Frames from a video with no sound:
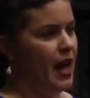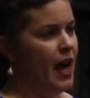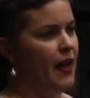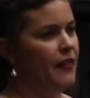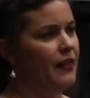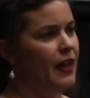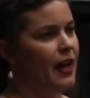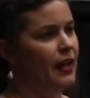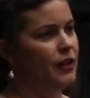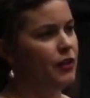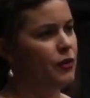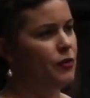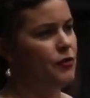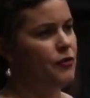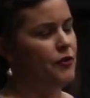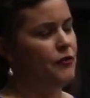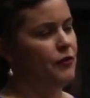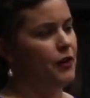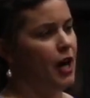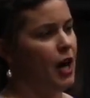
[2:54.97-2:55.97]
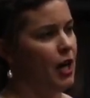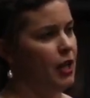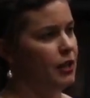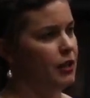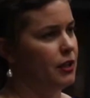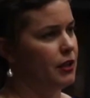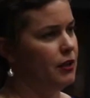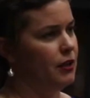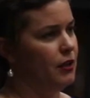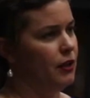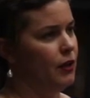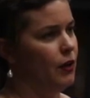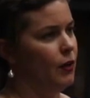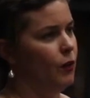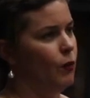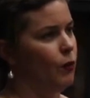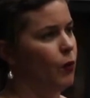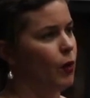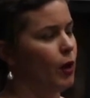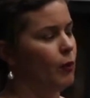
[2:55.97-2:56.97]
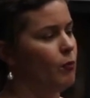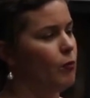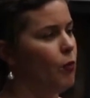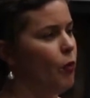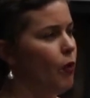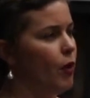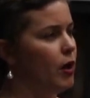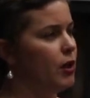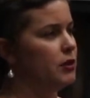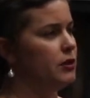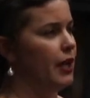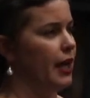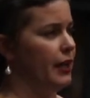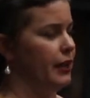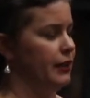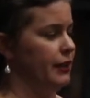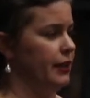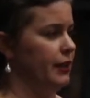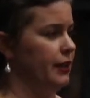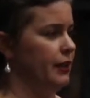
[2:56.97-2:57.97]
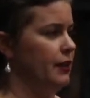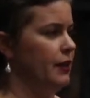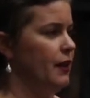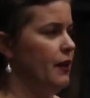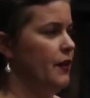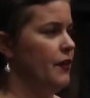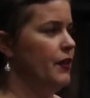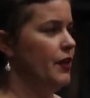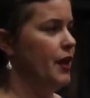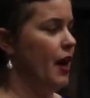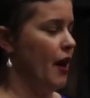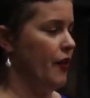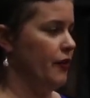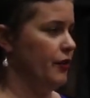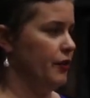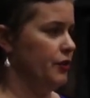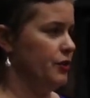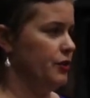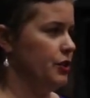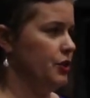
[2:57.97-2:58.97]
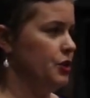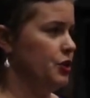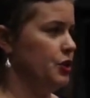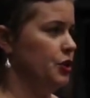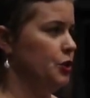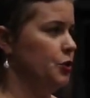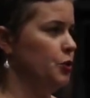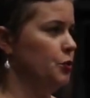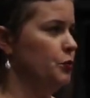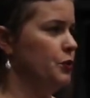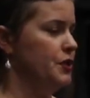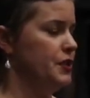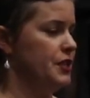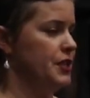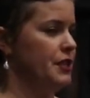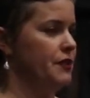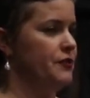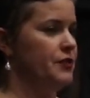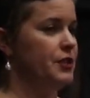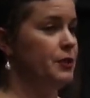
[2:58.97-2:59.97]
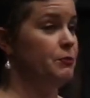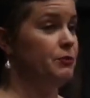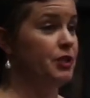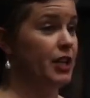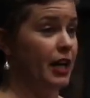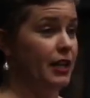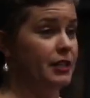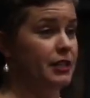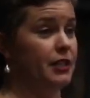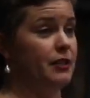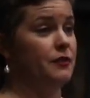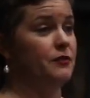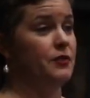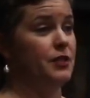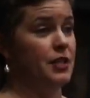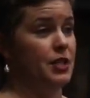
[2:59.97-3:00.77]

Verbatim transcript: and that youth of color were more likely than others to receive subjective